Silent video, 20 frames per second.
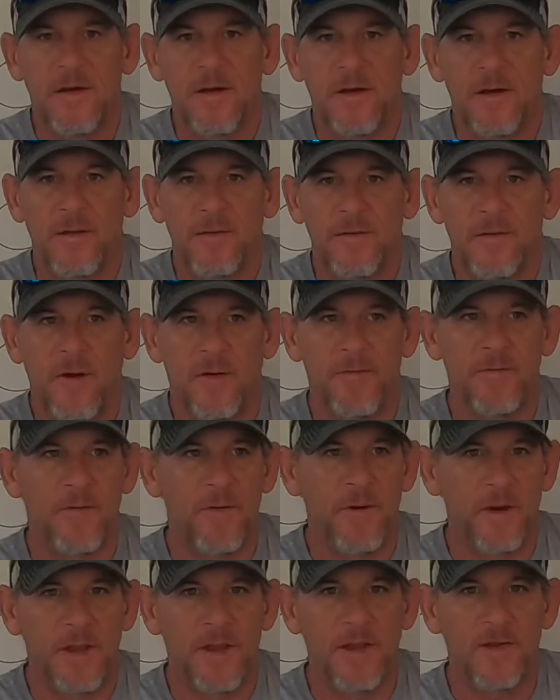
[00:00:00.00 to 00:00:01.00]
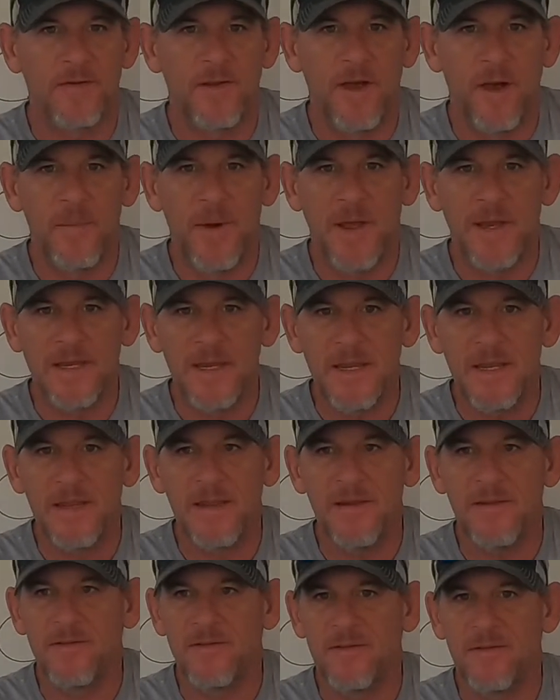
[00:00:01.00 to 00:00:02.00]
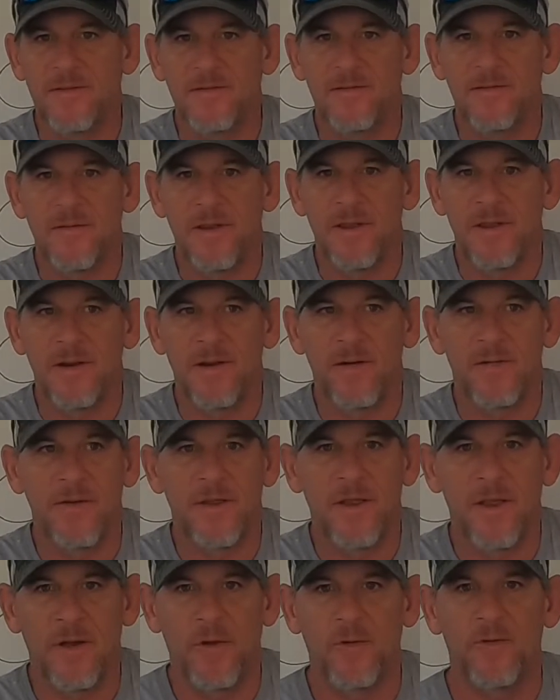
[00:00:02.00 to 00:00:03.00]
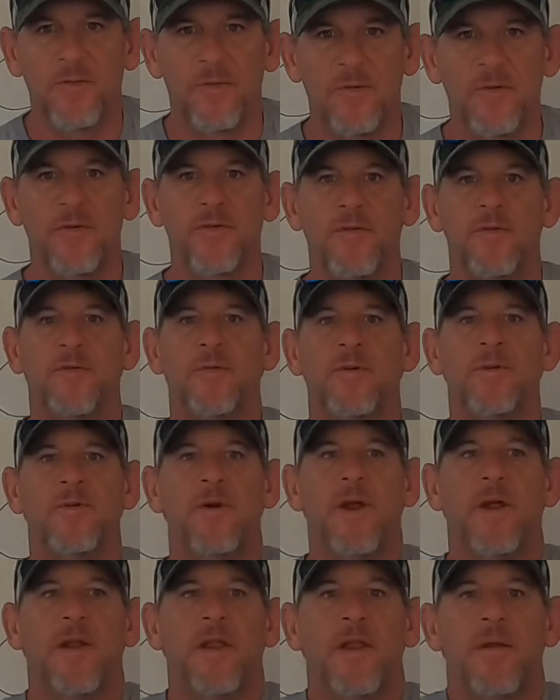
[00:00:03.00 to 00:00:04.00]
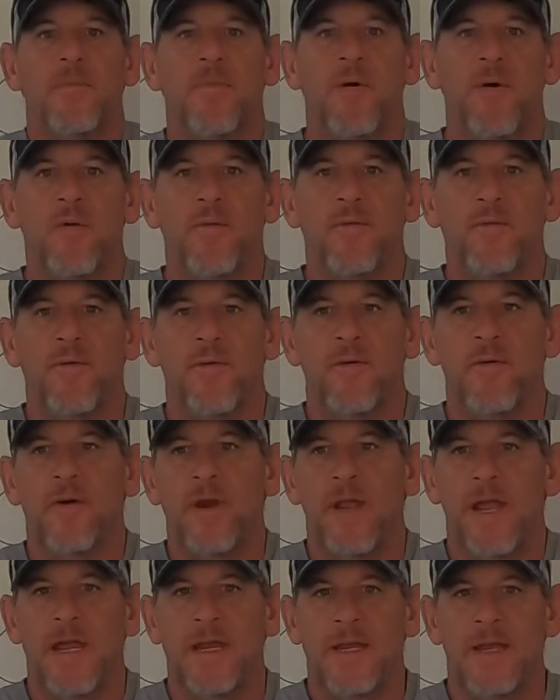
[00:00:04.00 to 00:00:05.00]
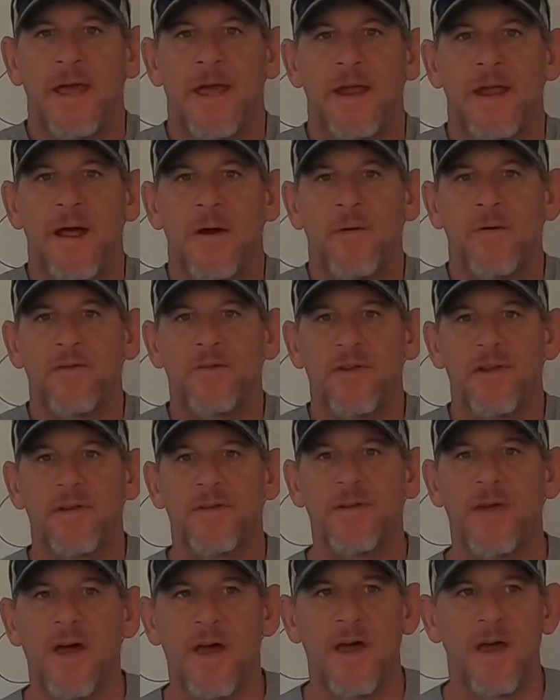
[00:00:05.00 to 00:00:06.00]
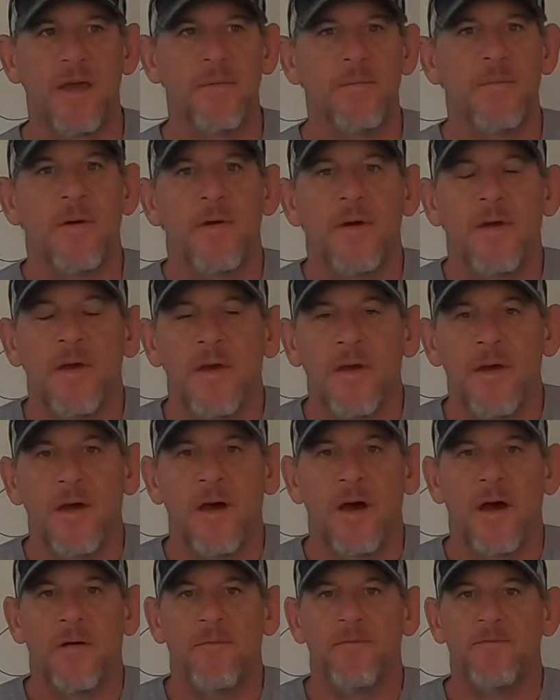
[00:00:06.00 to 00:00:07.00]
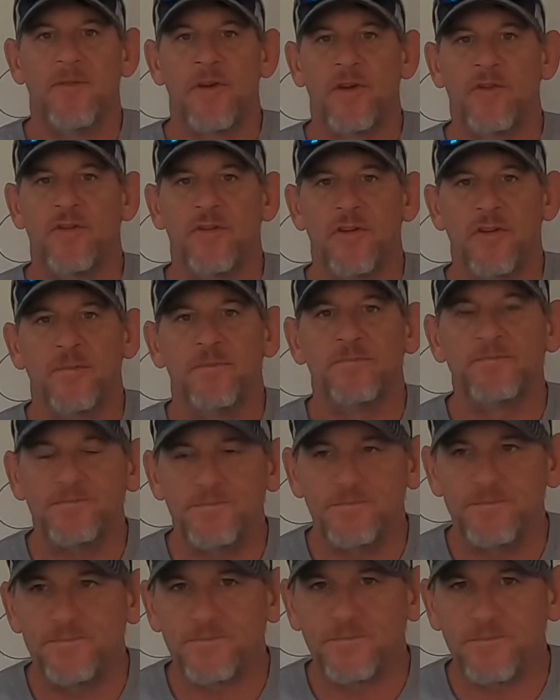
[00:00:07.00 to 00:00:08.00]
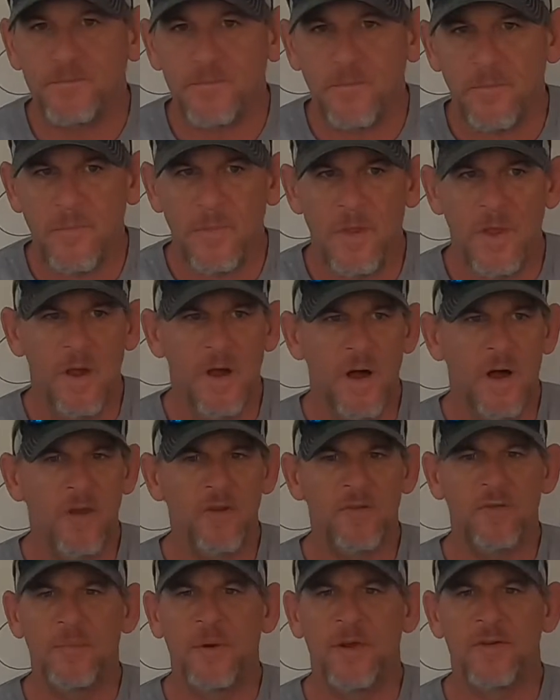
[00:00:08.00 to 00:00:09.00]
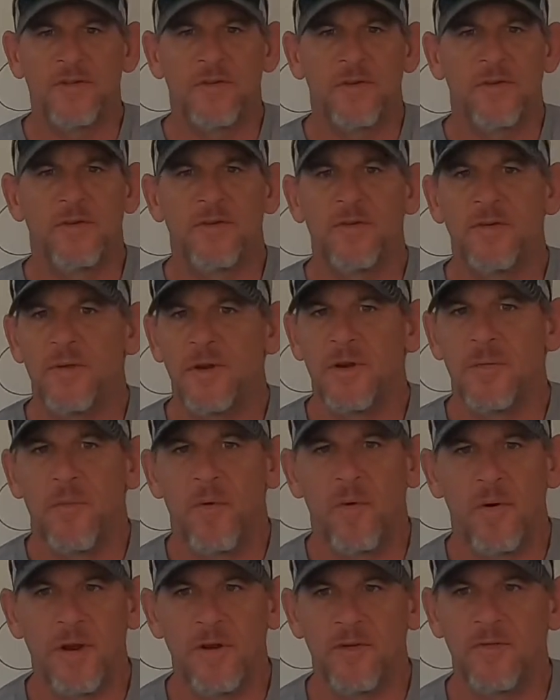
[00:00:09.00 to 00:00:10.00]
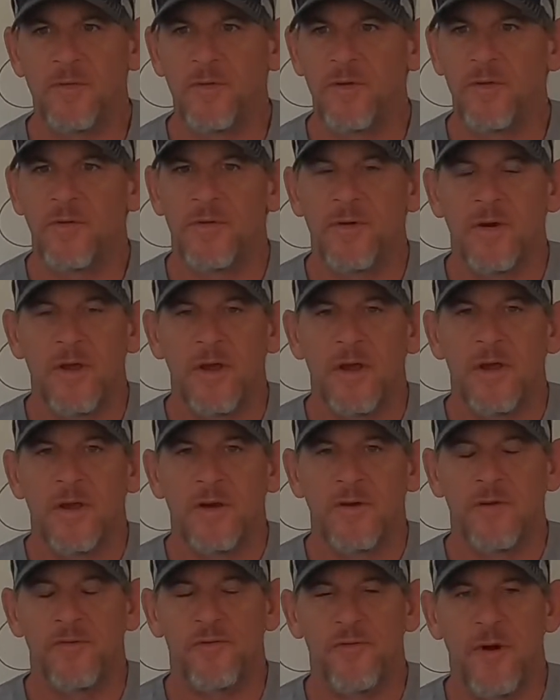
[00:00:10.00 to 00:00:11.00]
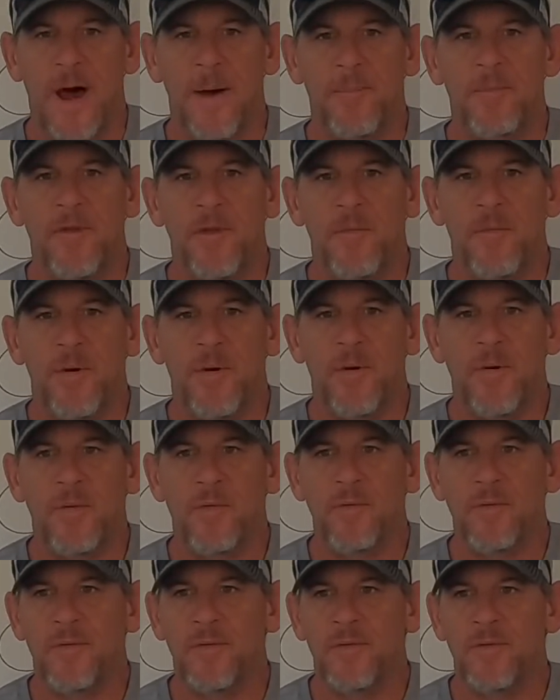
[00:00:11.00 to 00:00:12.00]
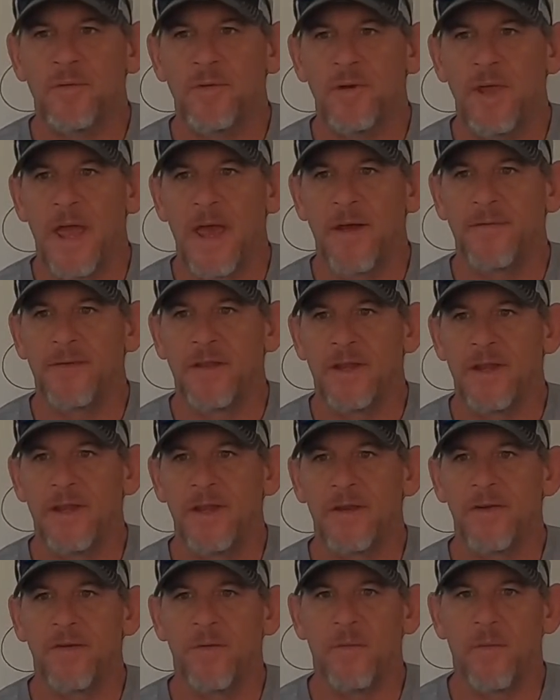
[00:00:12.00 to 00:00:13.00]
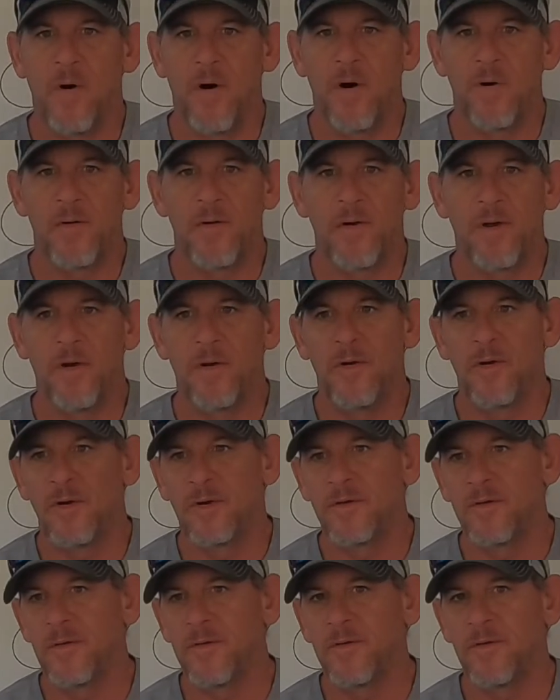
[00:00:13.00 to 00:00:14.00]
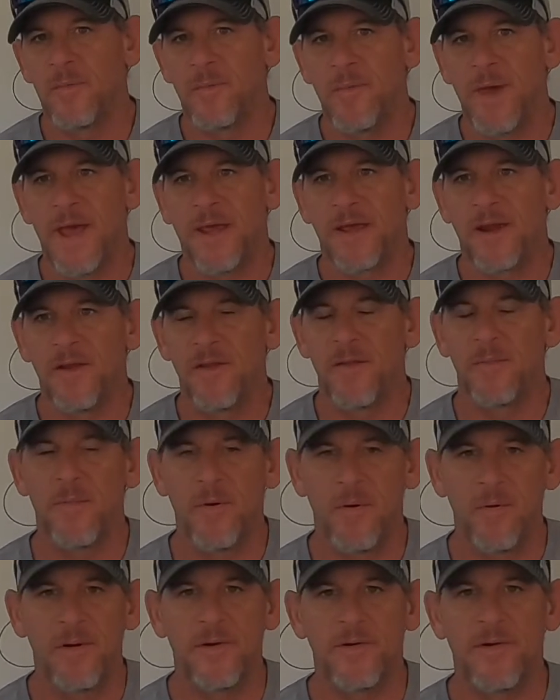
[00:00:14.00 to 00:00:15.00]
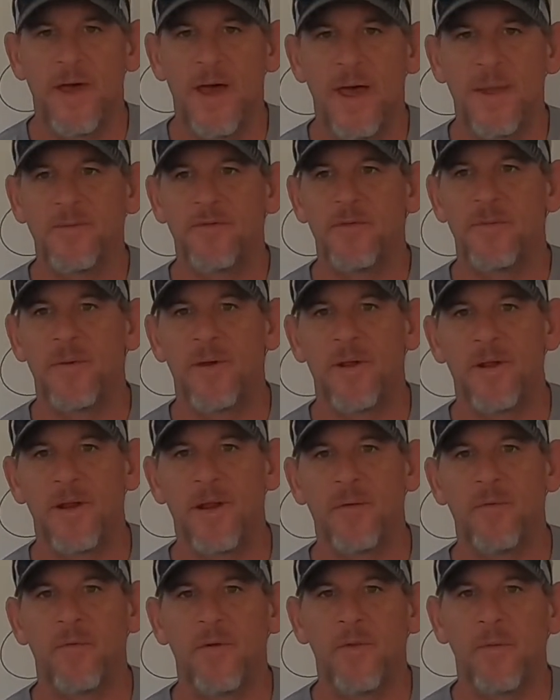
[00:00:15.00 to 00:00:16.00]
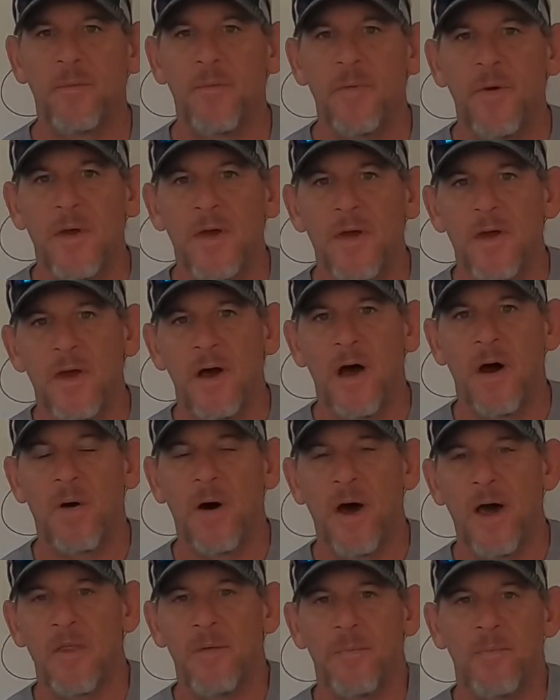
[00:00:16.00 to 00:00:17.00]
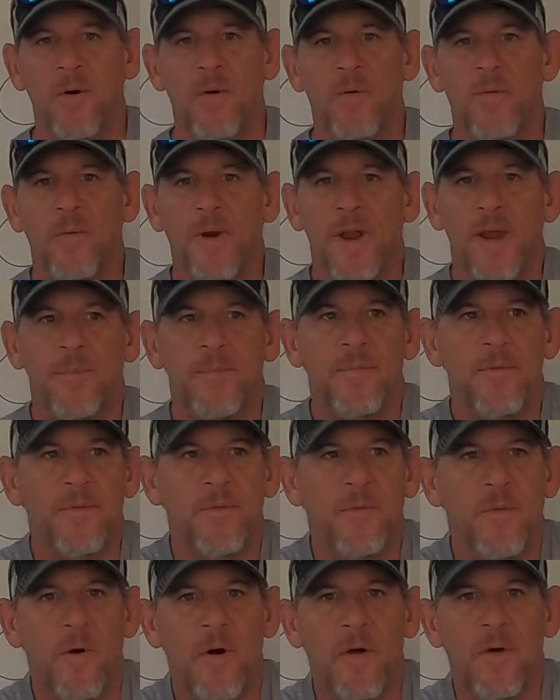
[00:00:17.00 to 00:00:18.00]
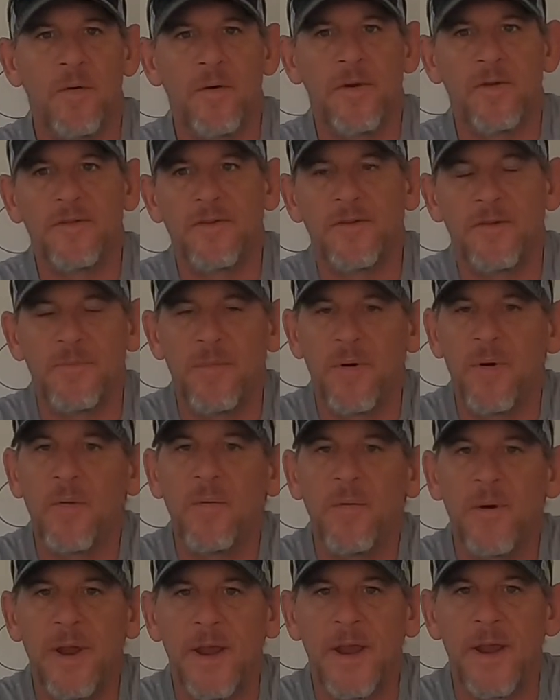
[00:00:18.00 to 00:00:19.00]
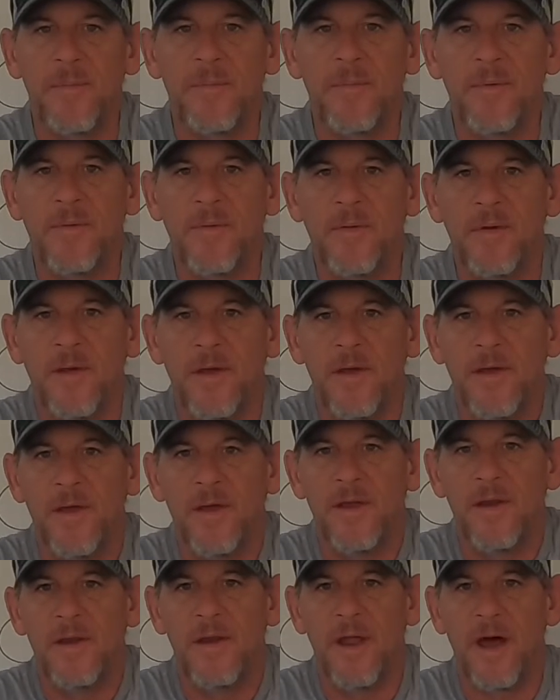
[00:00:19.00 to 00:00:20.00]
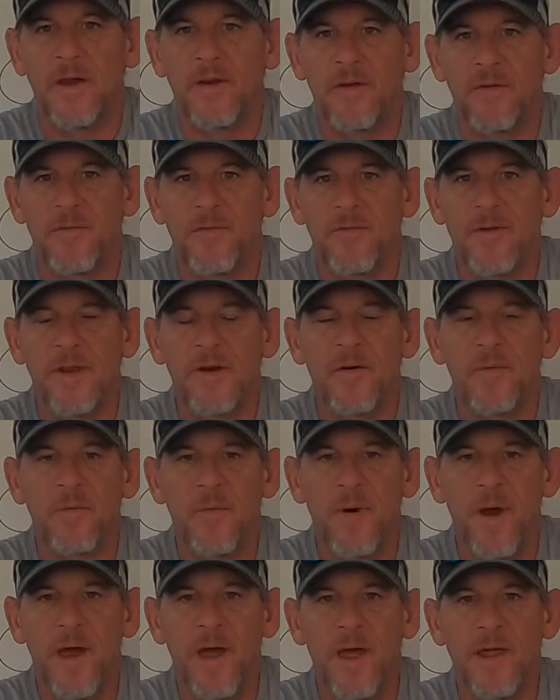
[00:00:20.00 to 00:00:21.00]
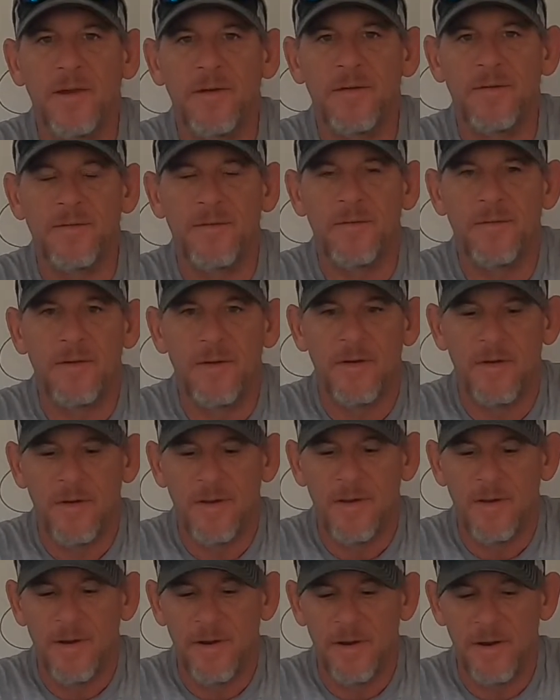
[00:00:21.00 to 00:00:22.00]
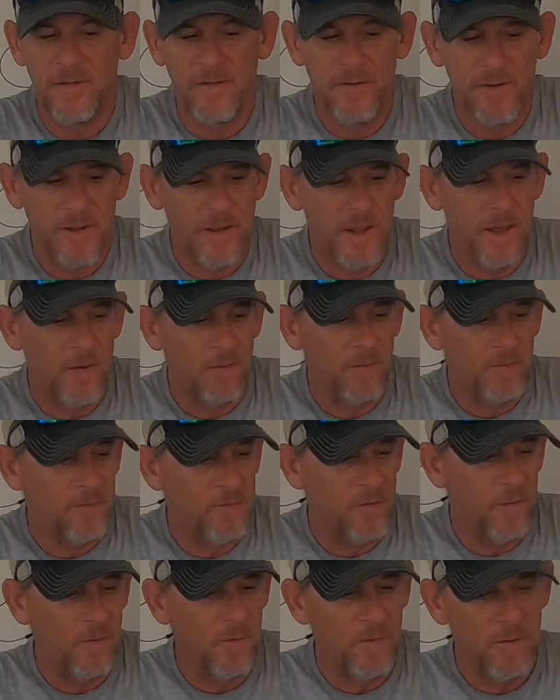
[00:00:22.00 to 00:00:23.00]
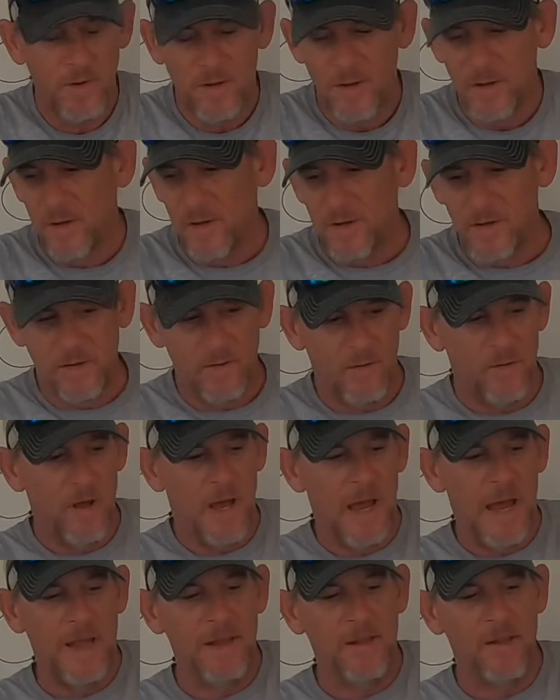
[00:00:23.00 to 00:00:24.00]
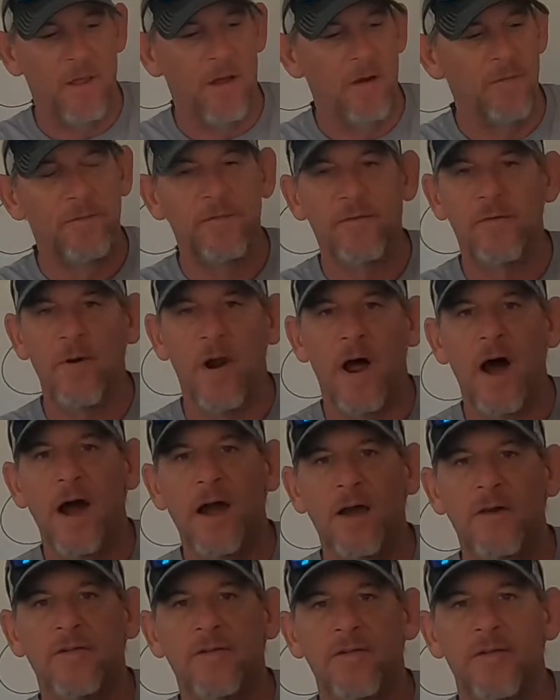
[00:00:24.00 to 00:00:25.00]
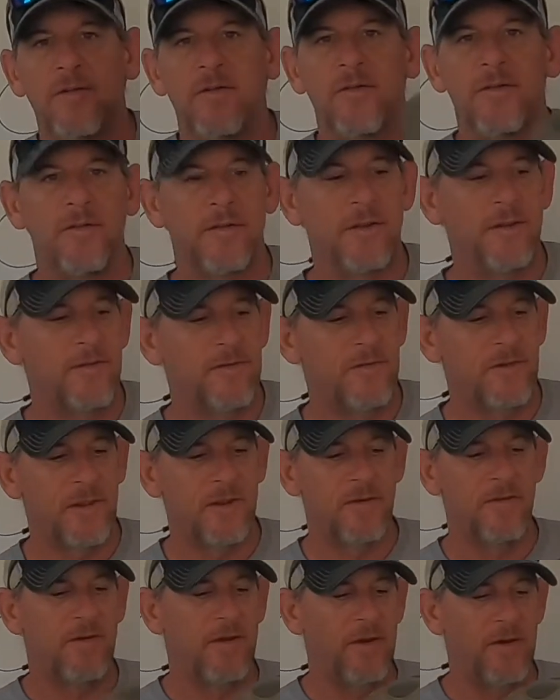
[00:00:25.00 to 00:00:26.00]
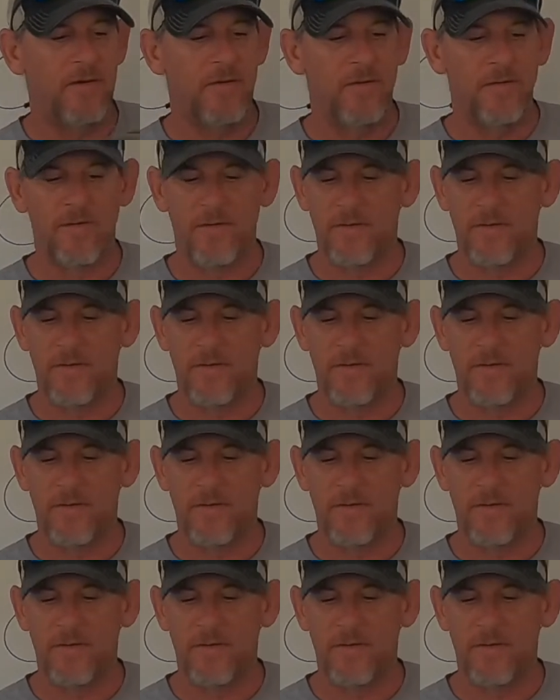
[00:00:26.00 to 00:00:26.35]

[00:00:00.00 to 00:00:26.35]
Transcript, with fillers: uh, tougher it gets on my knees and, and everything else when you're when you're out on the boat for eight, nine hours at a time, uh, fishing, uh, especially too in the mornings when you're you're dropping the boat and you have to get into the water to unhook the, the back end of the boat at times depending on where the how high the boat ramp the water is at the boat ramp and now your feet are wet and and everything else so you know i love crocs these things here